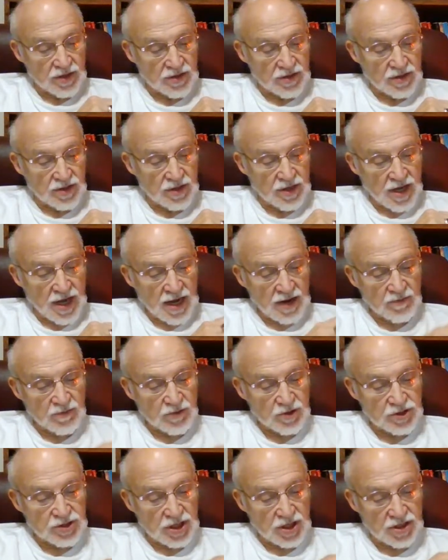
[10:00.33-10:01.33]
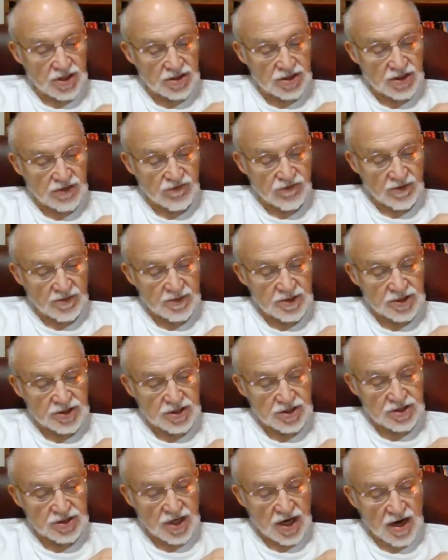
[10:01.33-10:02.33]
The name resulted from his
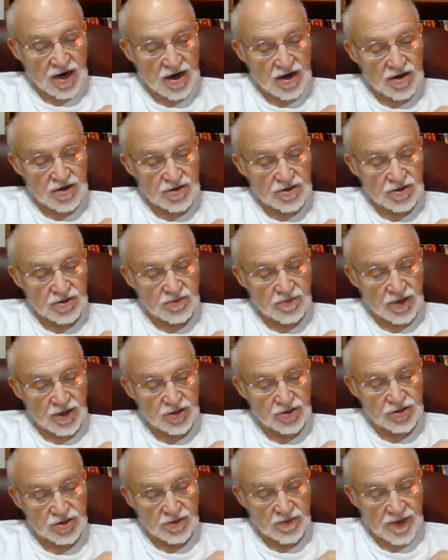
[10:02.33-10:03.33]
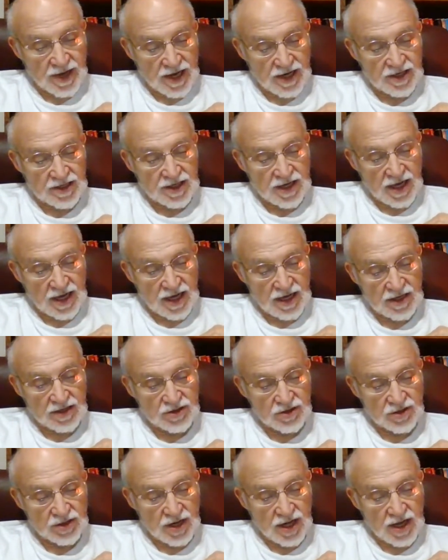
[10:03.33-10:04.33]
desire to both to maintain
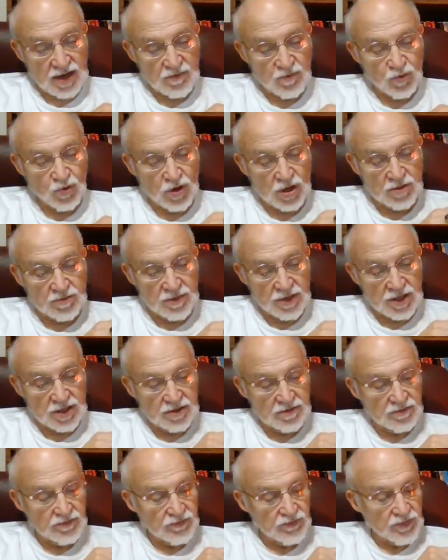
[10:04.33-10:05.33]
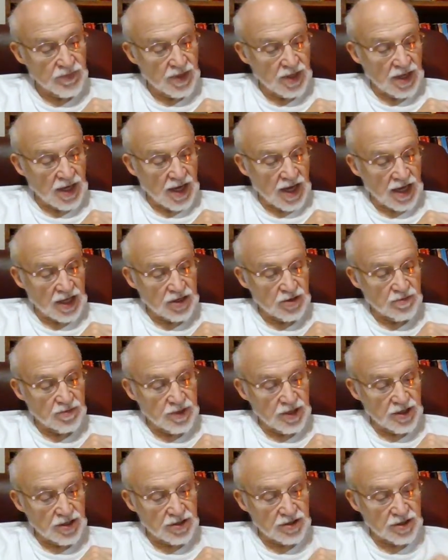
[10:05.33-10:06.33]
the name Woodman and to
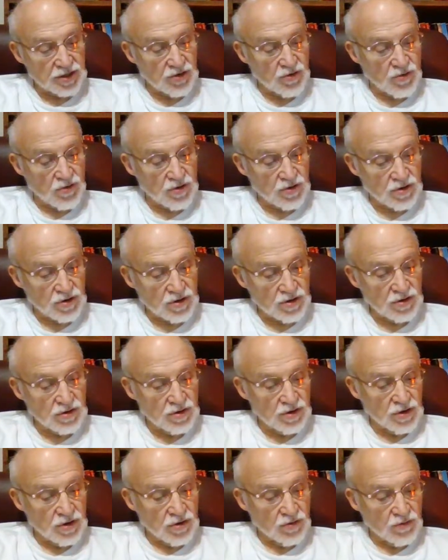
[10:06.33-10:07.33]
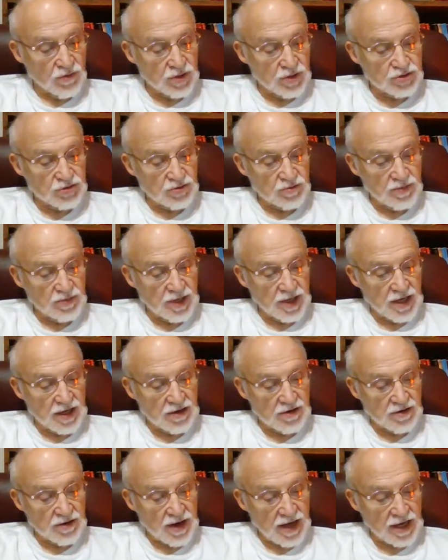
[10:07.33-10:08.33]
build an order which would be
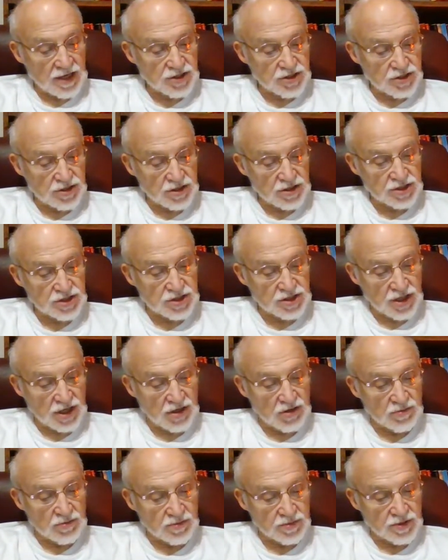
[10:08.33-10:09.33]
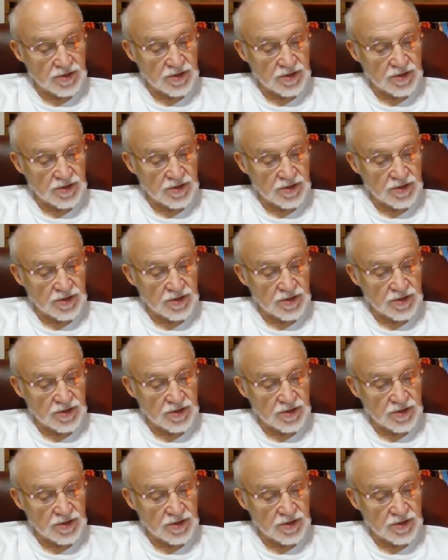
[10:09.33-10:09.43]
international in scope.